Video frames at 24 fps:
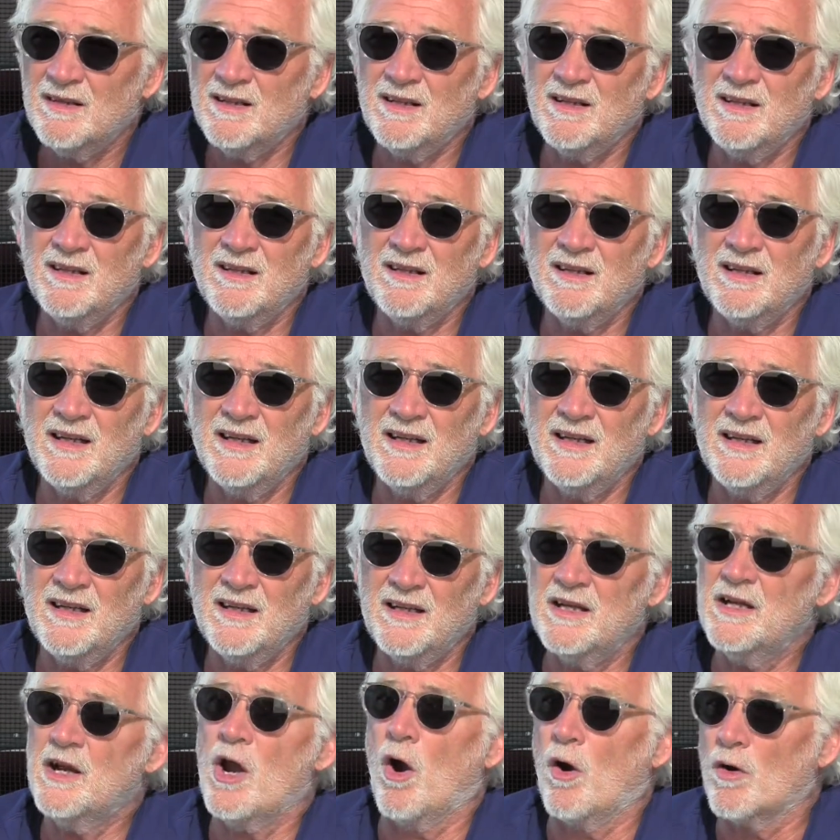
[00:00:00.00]
uh,
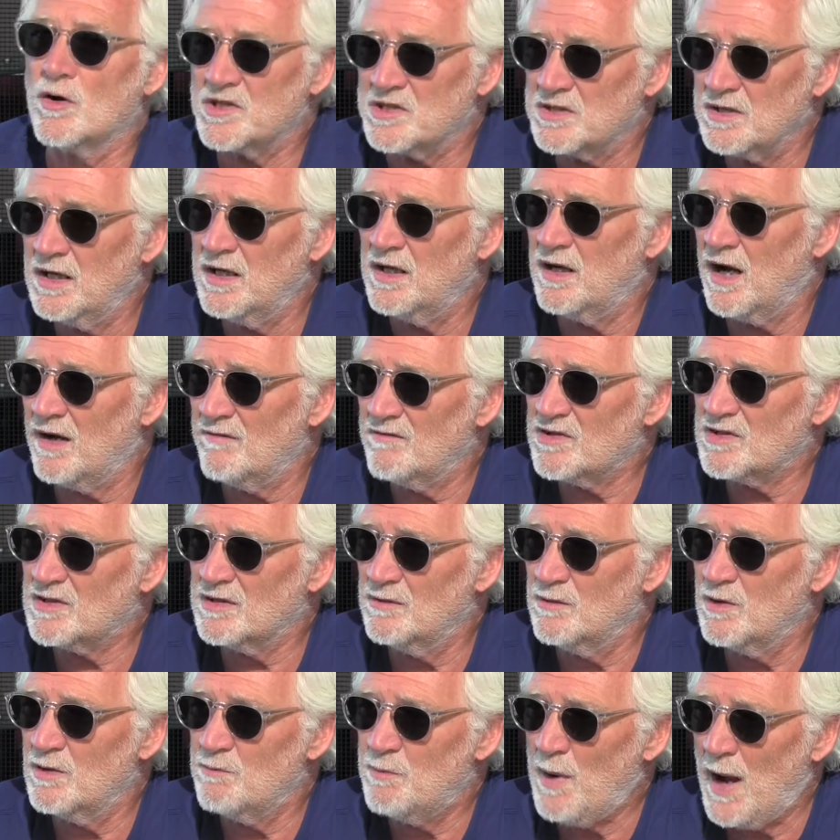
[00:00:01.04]
and in our state,
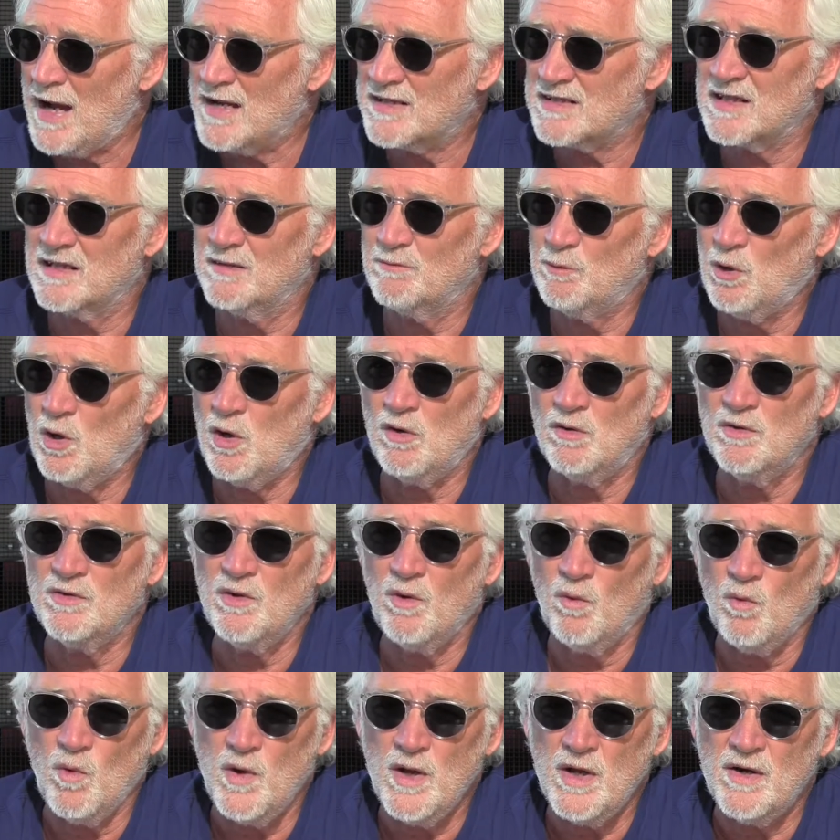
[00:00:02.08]
obviously, with basketball in
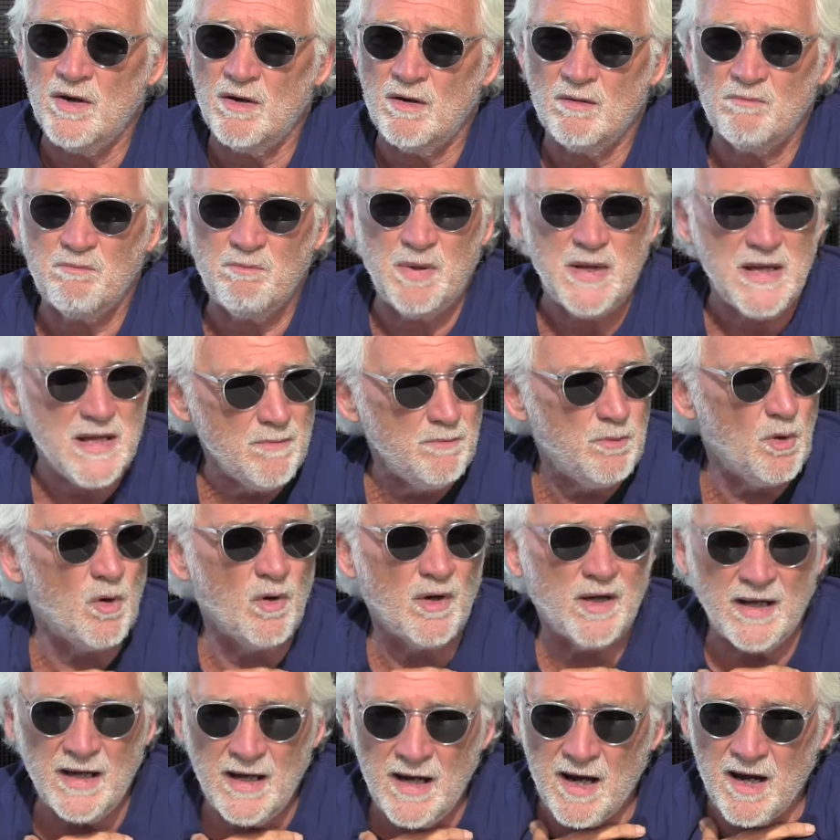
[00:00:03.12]
the winter, people
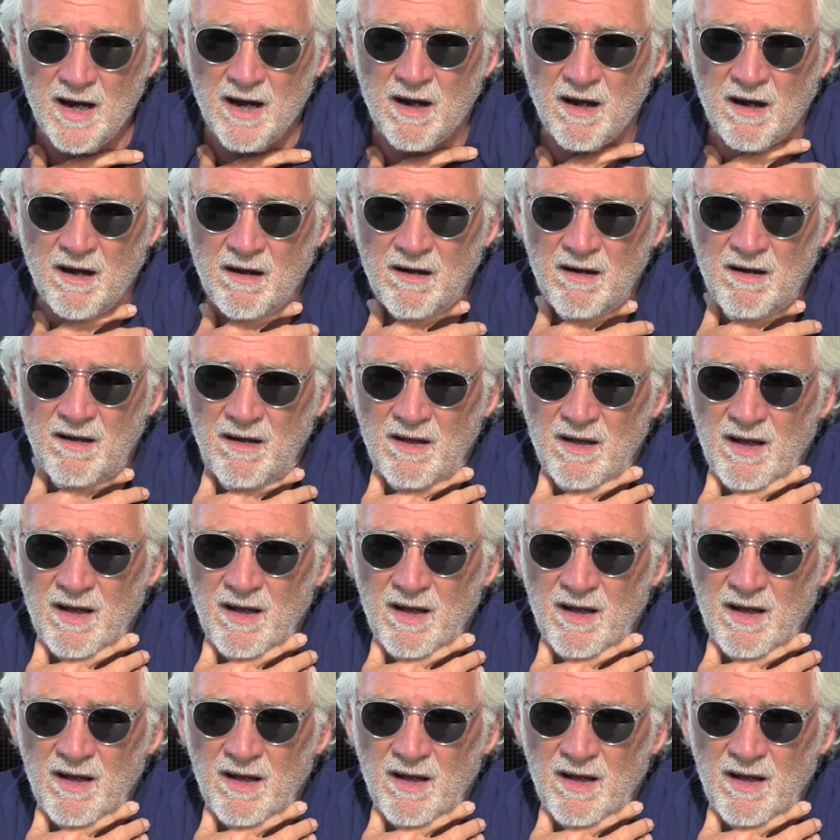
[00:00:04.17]
care.